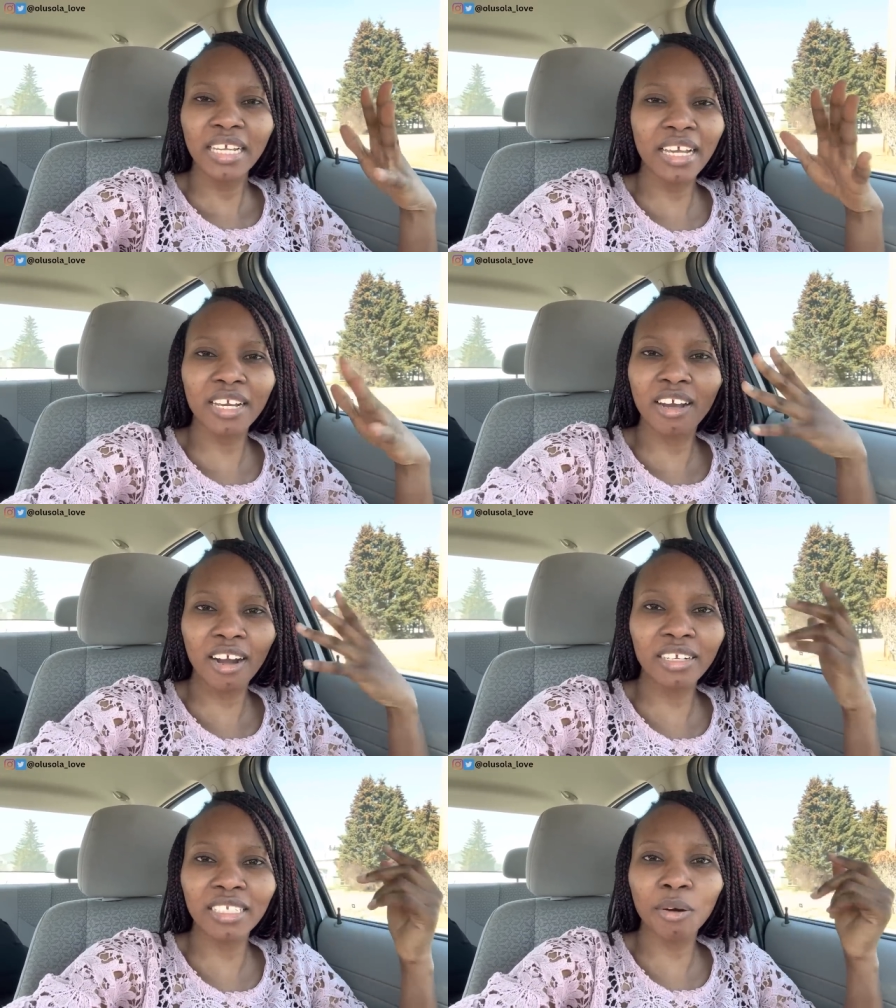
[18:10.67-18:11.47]
A
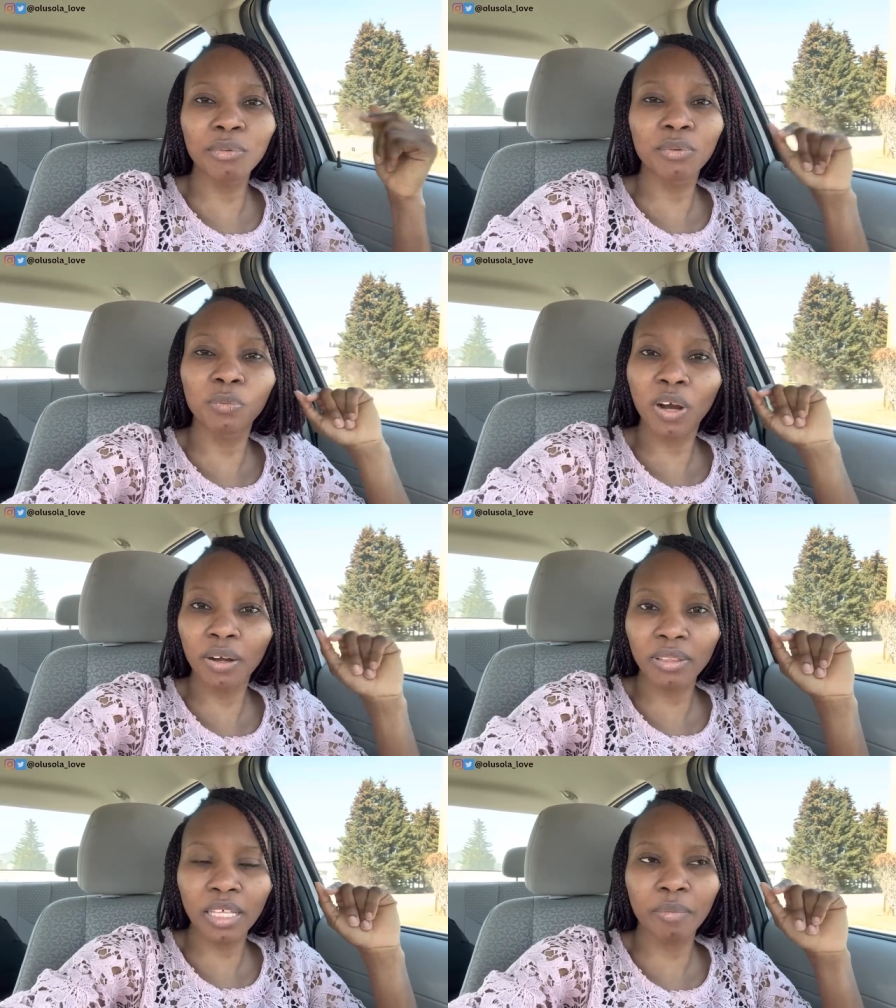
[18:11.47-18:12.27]
car that would
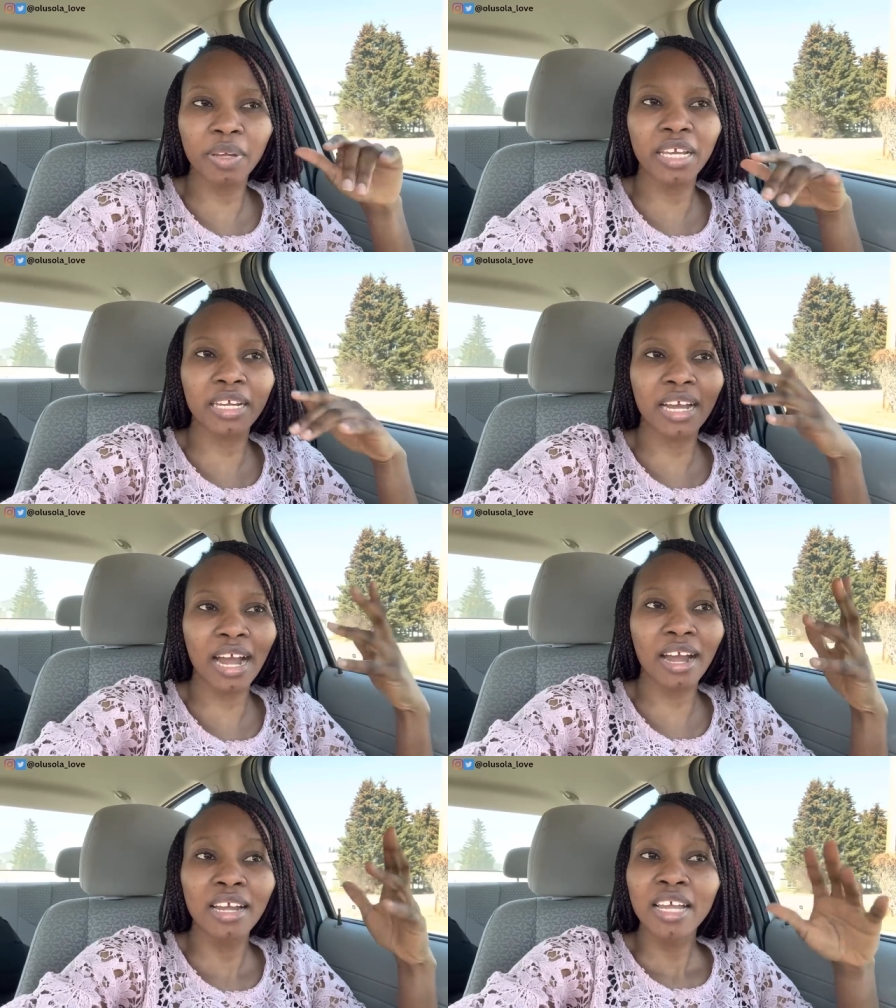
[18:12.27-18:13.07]
wow them. A
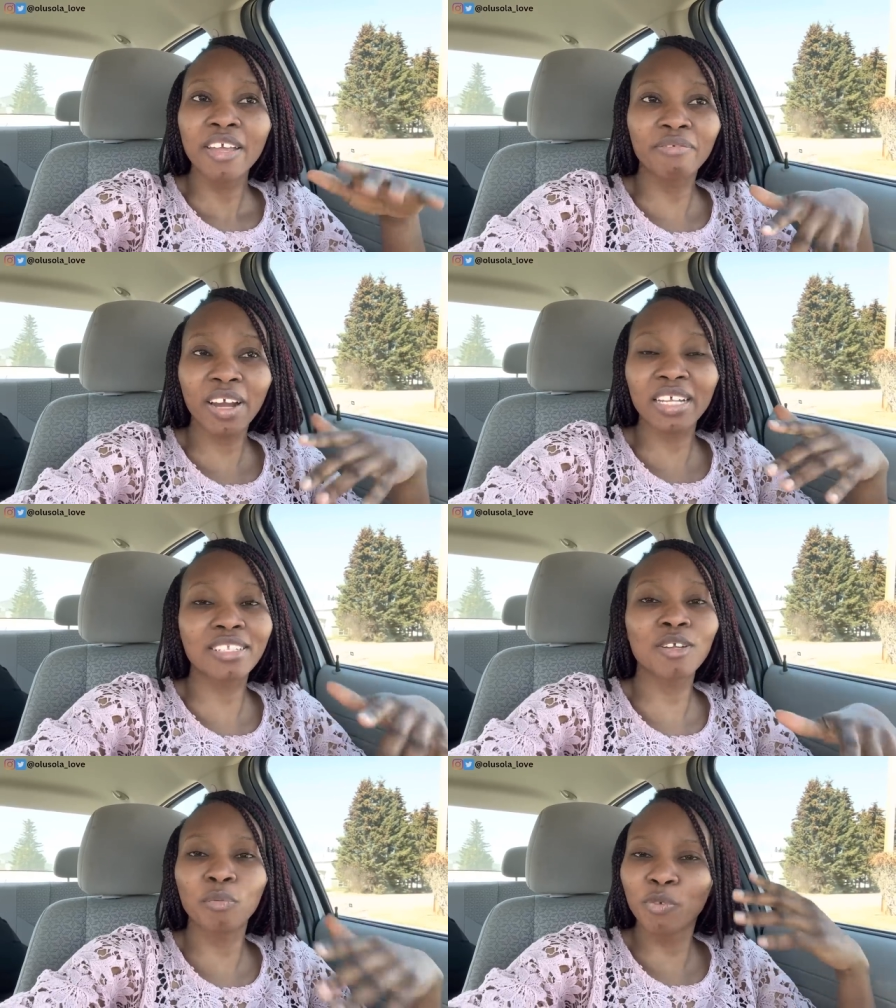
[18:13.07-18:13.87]
car, in fact,
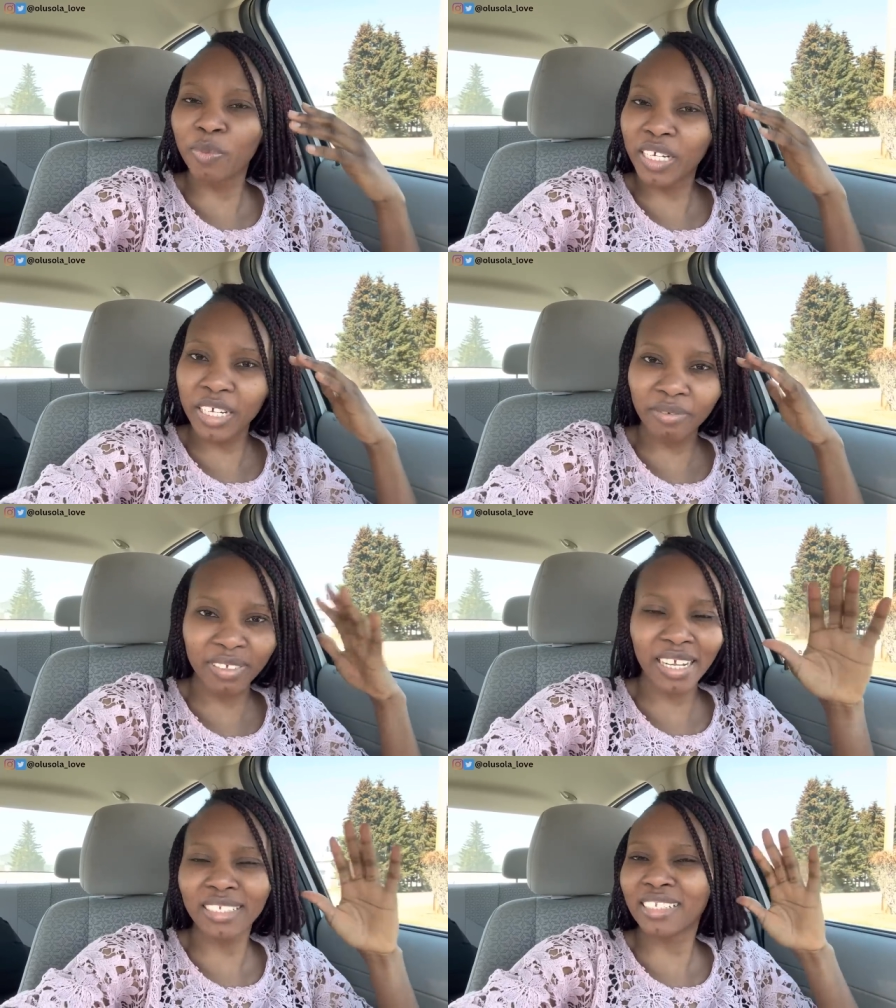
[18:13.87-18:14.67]
some will be
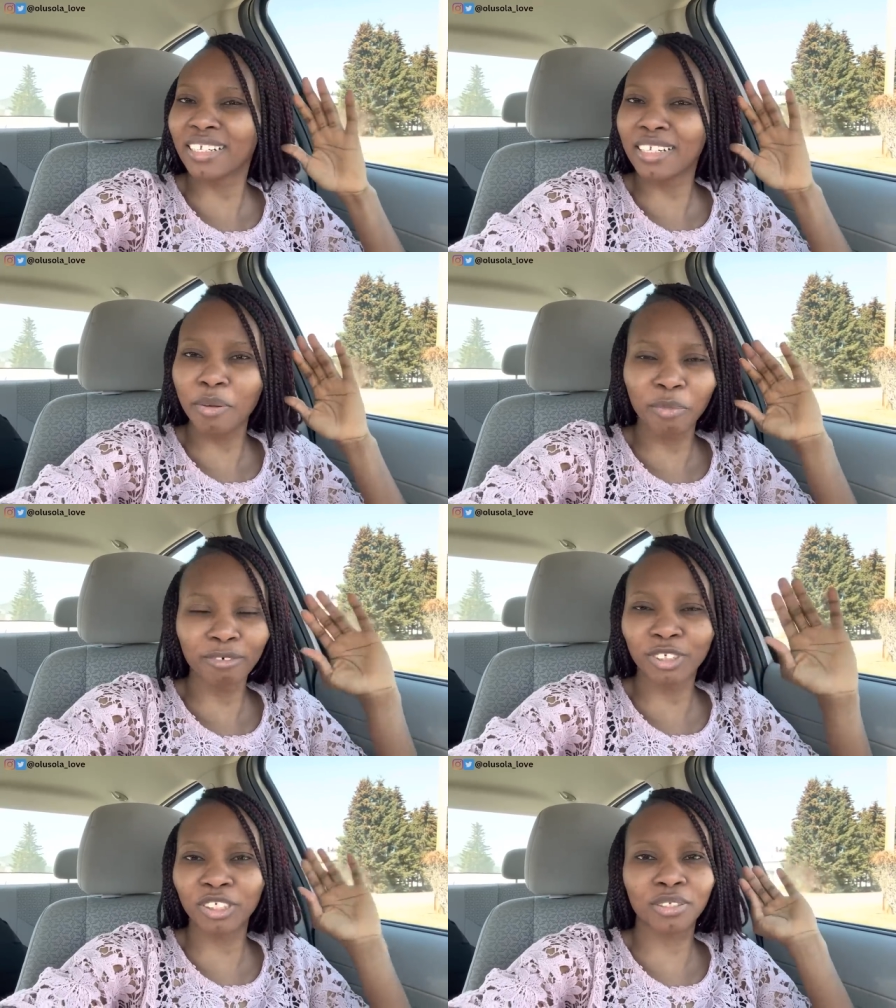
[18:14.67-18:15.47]
gifted in the name
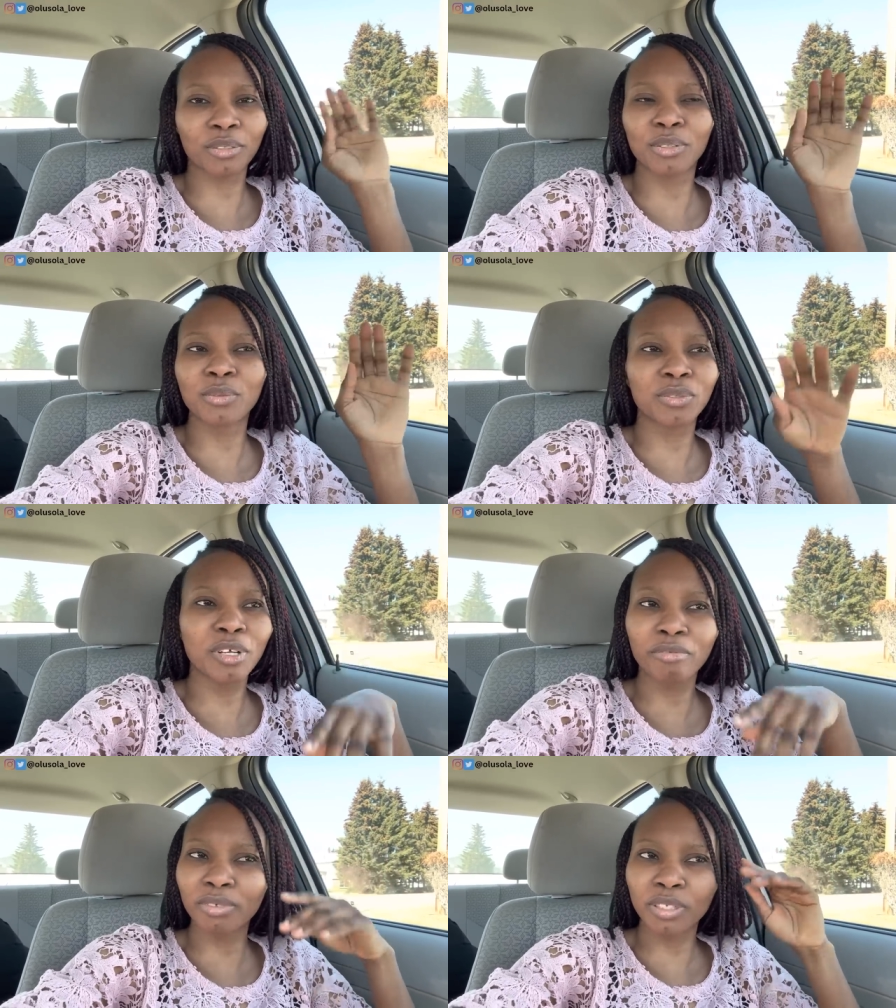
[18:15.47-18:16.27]
of Jesus. You will
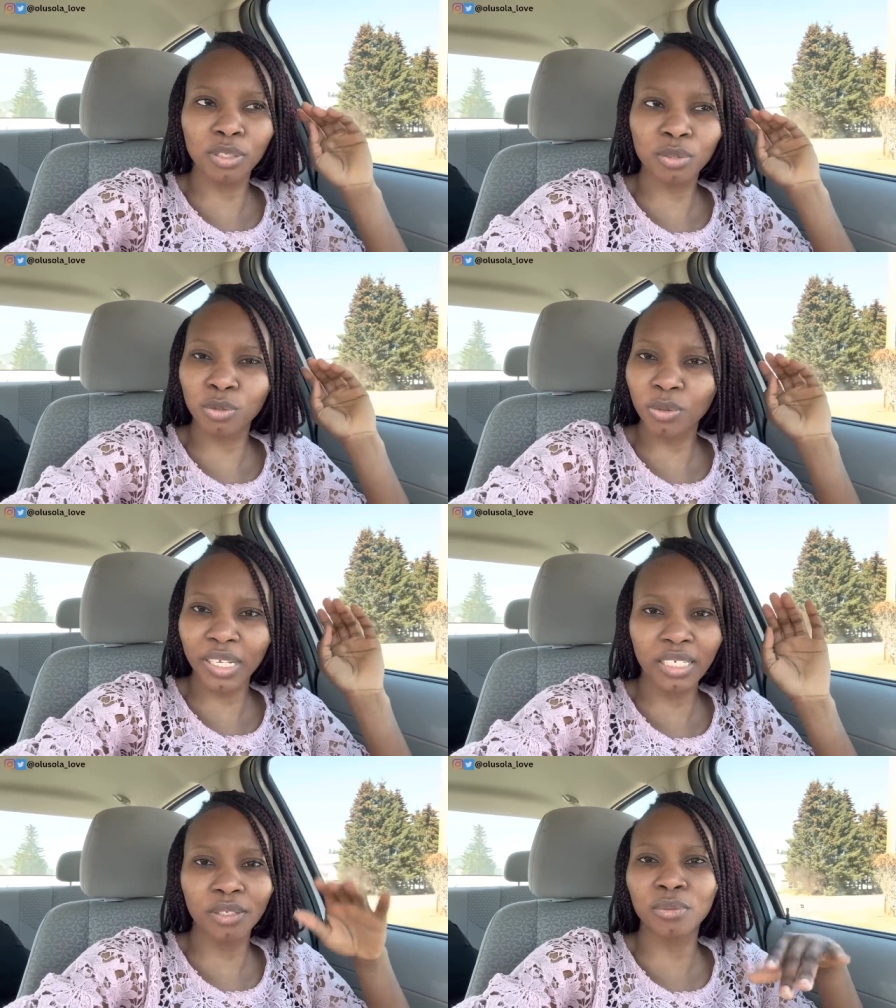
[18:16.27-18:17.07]
not even need to
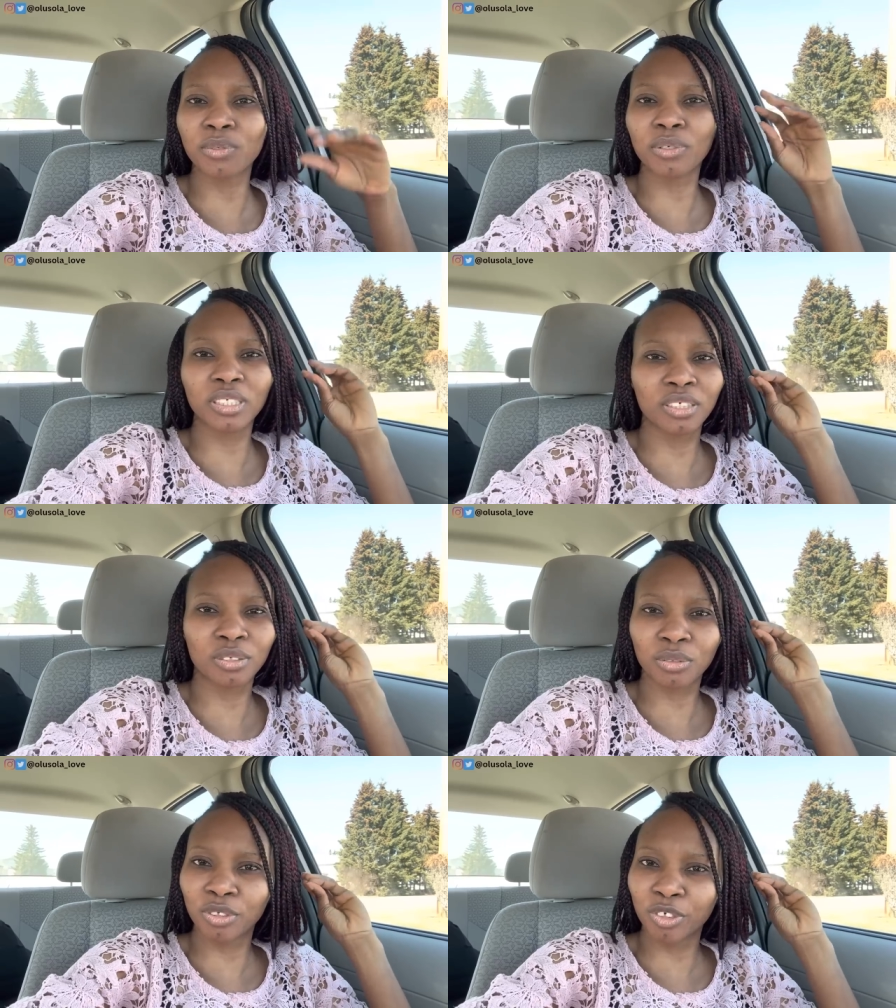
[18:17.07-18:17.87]
sweat it. You will not need
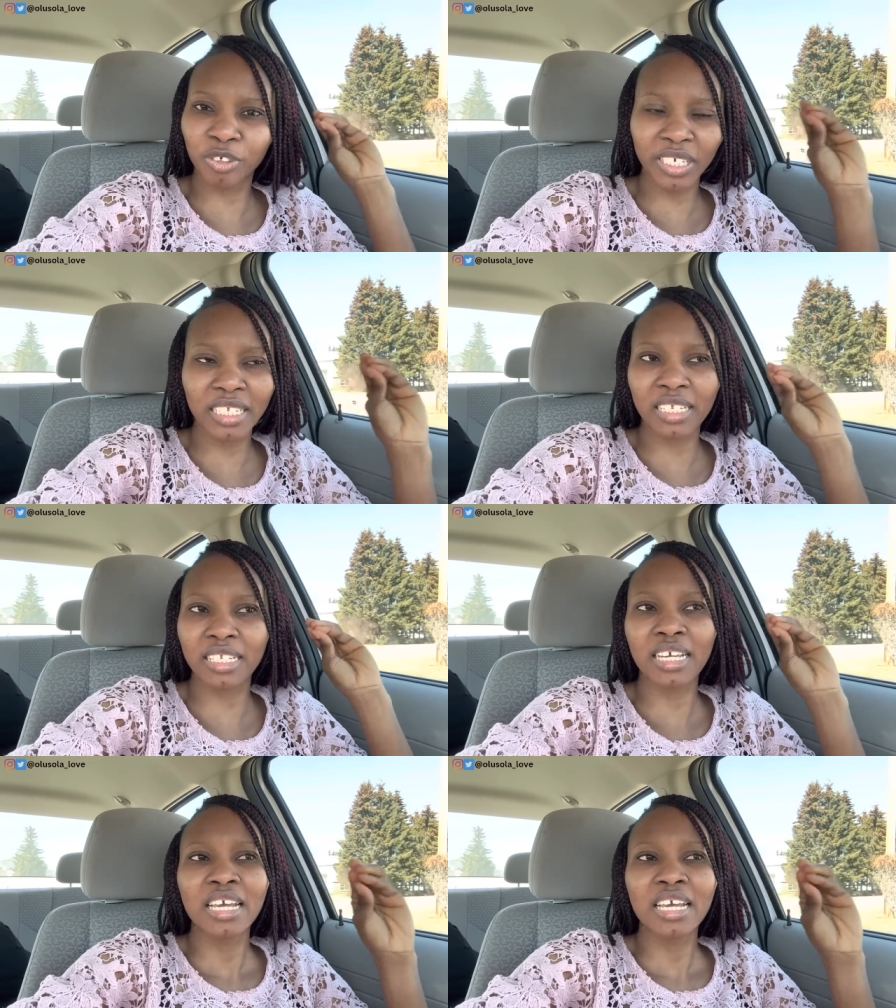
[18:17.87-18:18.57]
to stress it